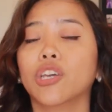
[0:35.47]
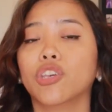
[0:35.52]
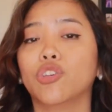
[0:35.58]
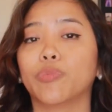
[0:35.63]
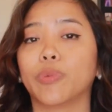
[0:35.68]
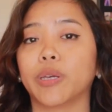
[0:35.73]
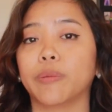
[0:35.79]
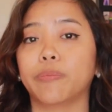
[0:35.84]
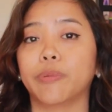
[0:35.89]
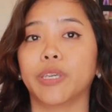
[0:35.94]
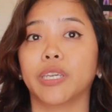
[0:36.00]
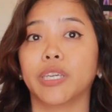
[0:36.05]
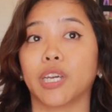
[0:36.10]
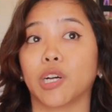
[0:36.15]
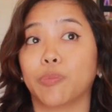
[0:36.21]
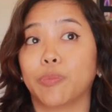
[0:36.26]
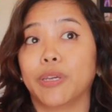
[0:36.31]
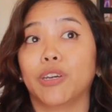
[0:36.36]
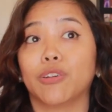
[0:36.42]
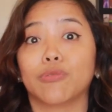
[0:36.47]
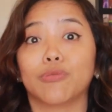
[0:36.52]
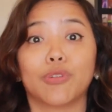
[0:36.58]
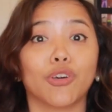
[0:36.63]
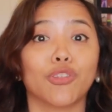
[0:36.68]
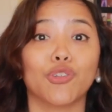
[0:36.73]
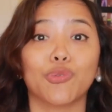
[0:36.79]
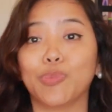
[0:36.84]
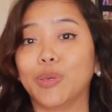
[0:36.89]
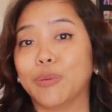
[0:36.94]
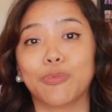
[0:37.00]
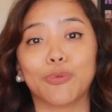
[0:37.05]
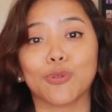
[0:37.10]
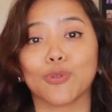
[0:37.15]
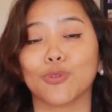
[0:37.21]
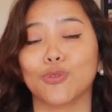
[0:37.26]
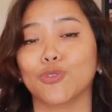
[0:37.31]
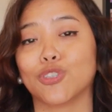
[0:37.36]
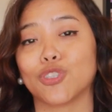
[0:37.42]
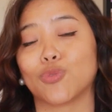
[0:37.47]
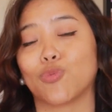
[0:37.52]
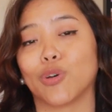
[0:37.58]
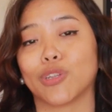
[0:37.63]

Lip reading: you might be helping out other people who just